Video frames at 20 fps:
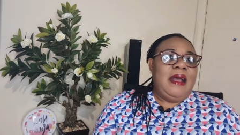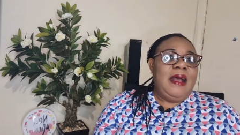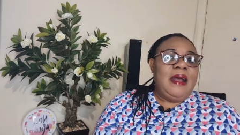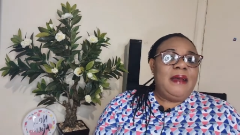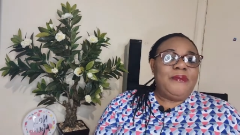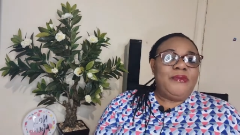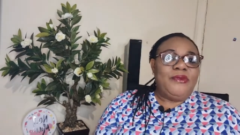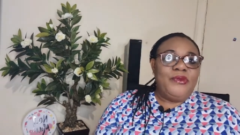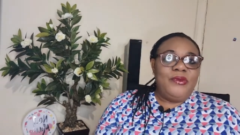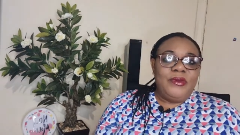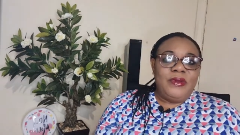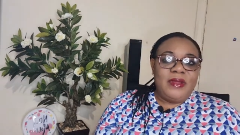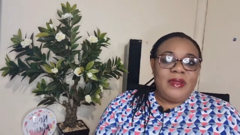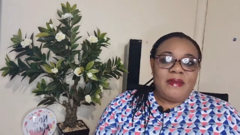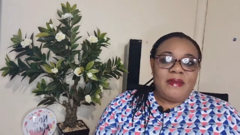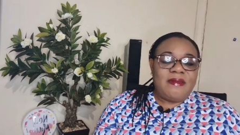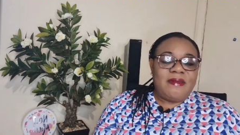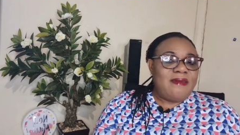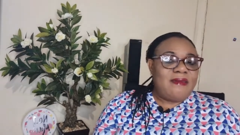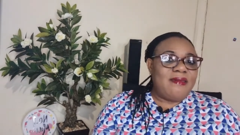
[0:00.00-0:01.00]
I'm doing
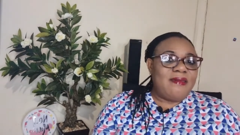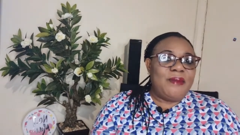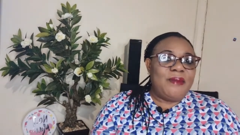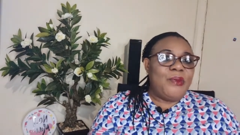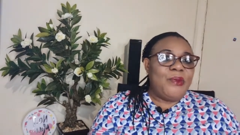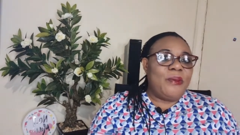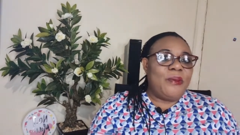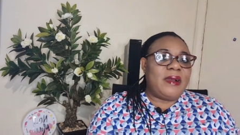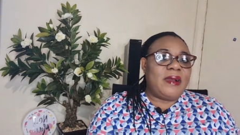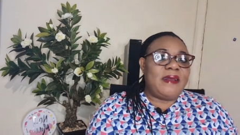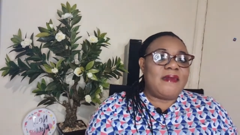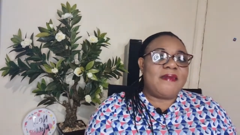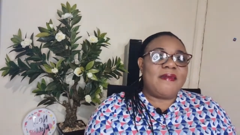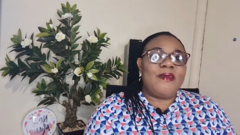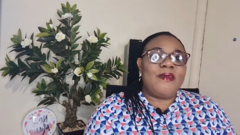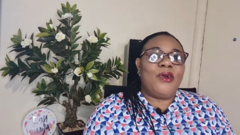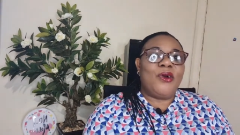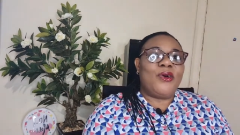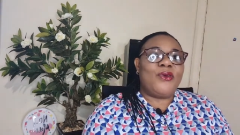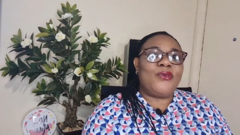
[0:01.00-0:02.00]
it, the mom can
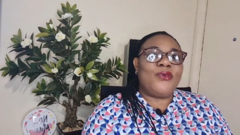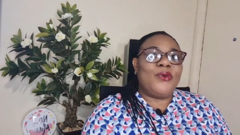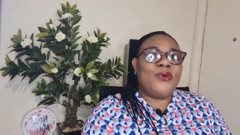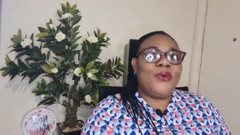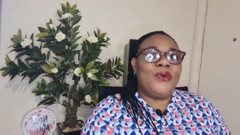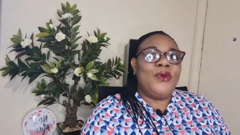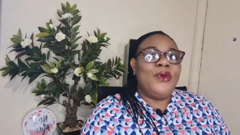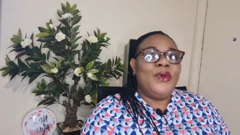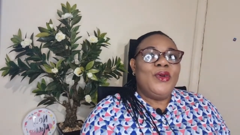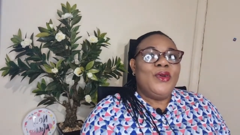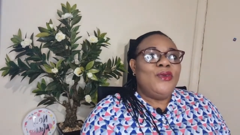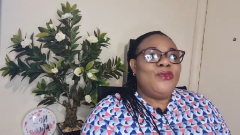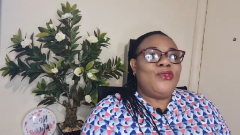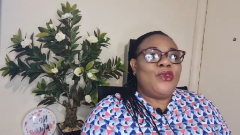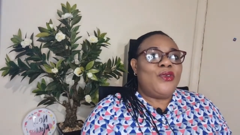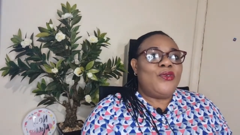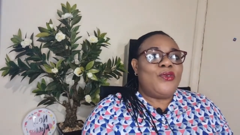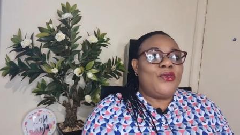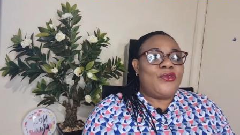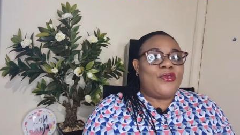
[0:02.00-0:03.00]
still also
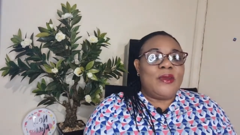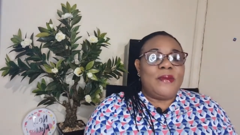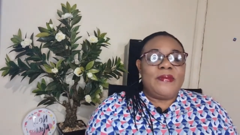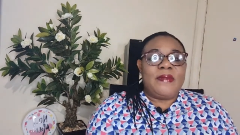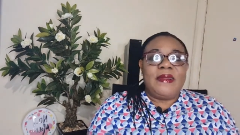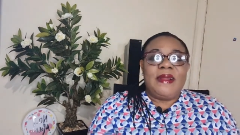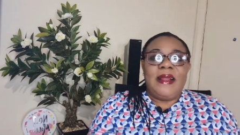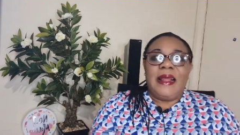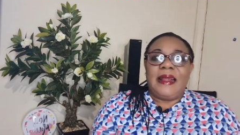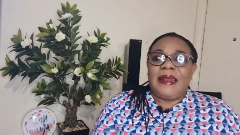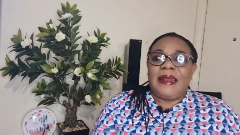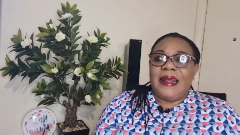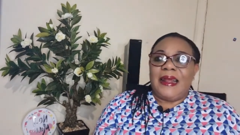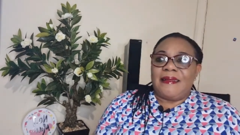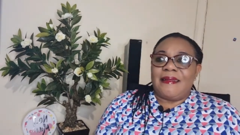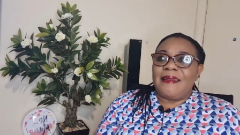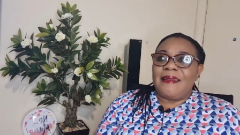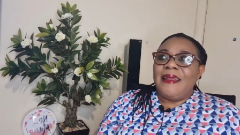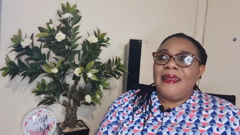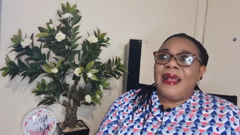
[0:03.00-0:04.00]
just do something like
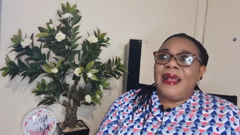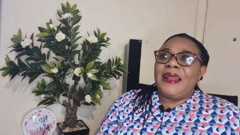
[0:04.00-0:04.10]
that.